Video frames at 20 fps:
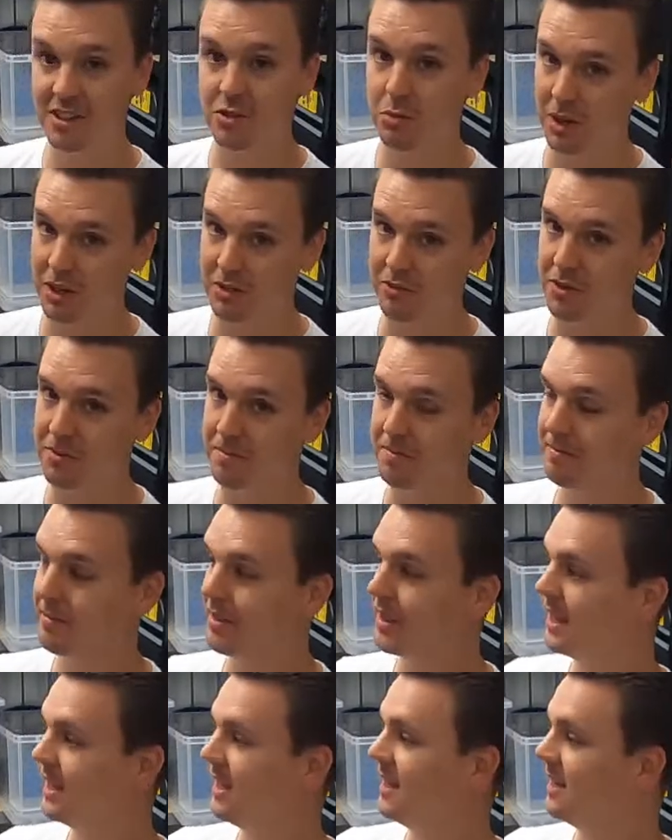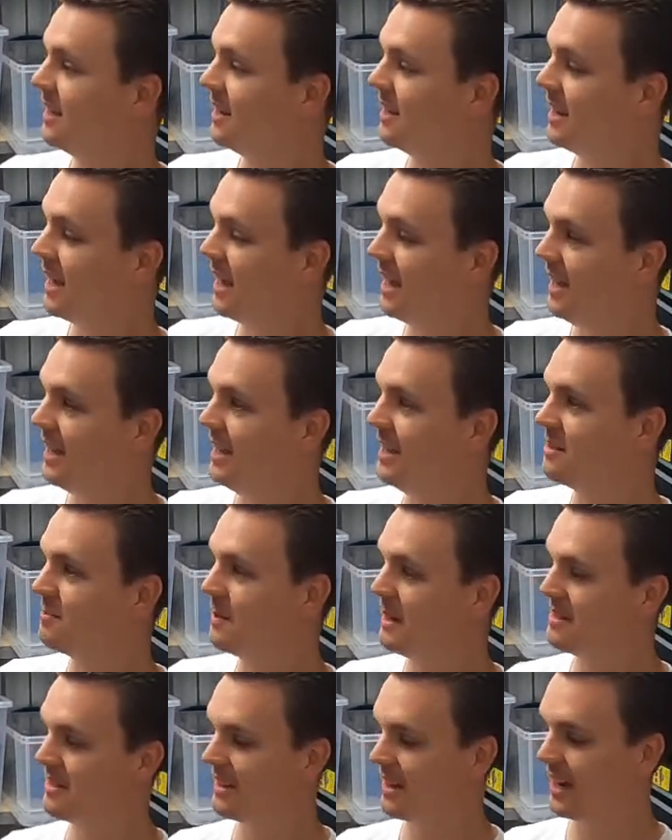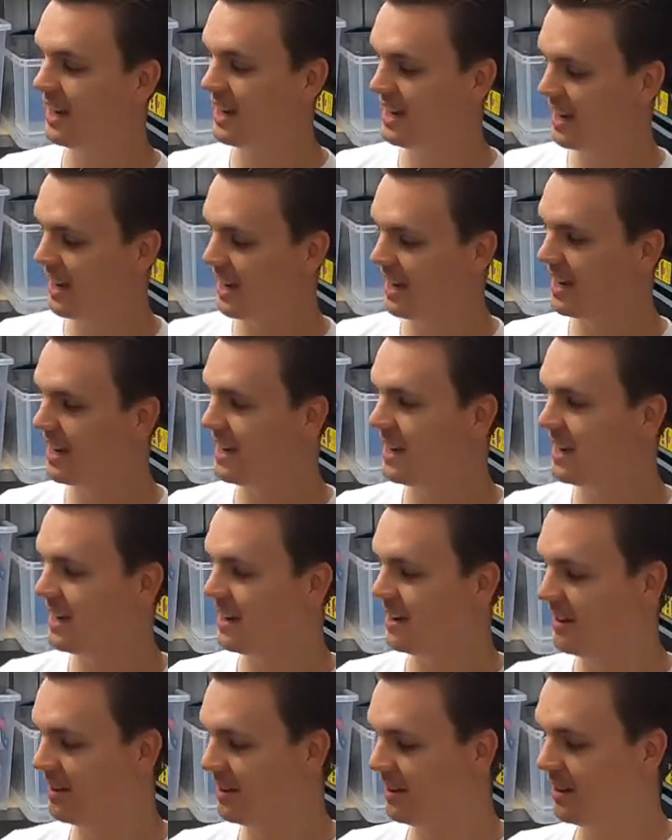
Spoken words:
this is one of them. It's basically a,